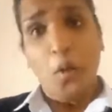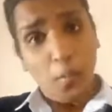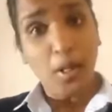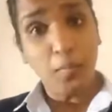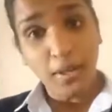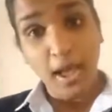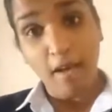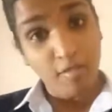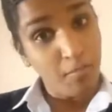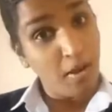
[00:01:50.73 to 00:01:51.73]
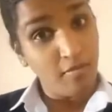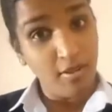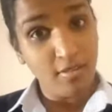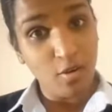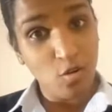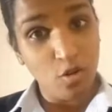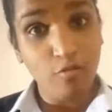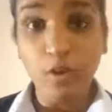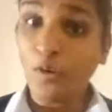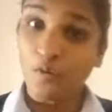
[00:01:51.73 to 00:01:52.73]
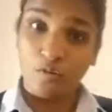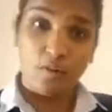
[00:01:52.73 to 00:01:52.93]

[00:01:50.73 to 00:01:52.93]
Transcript: "Well, we have the perfect solution for you.